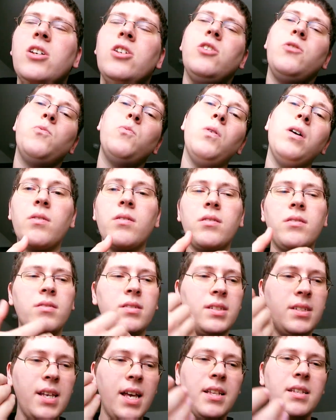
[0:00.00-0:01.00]
She was
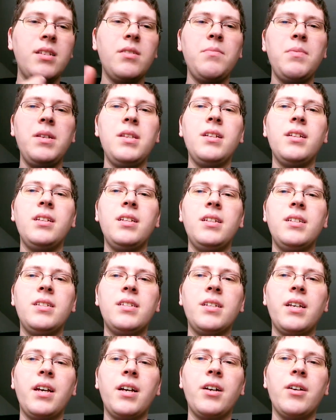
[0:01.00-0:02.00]
set to be the lead
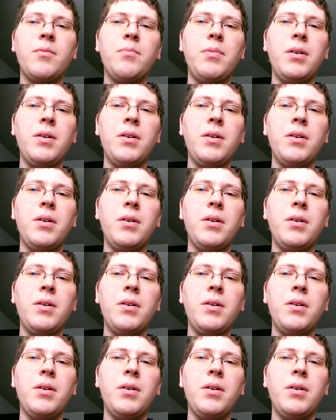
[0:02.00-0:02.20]
singer,